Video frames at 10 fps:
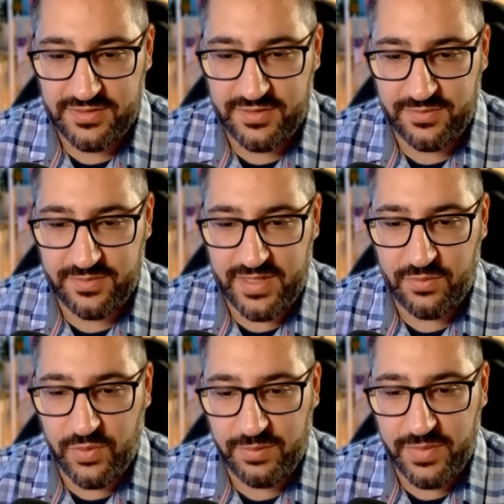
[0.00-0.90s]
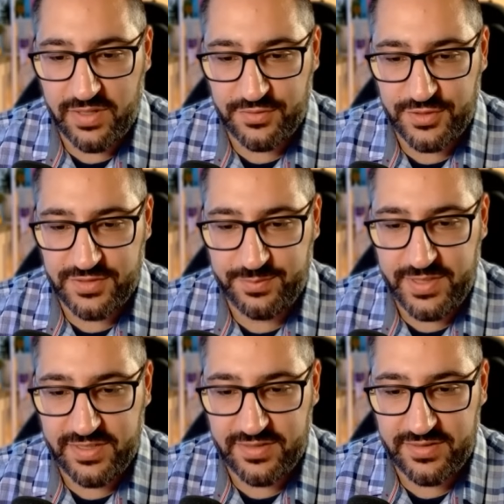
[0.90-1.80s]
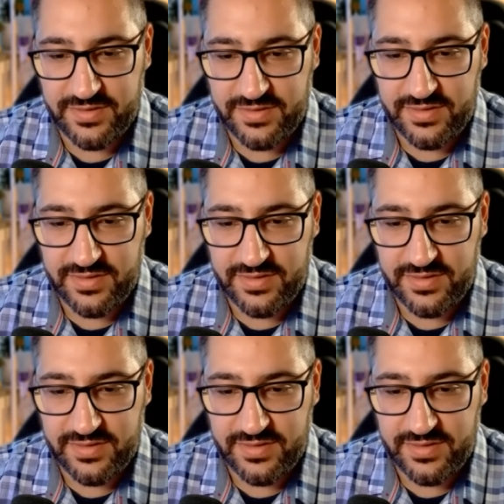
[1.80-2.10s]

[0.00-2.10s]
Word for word: So that wine bottle just appeared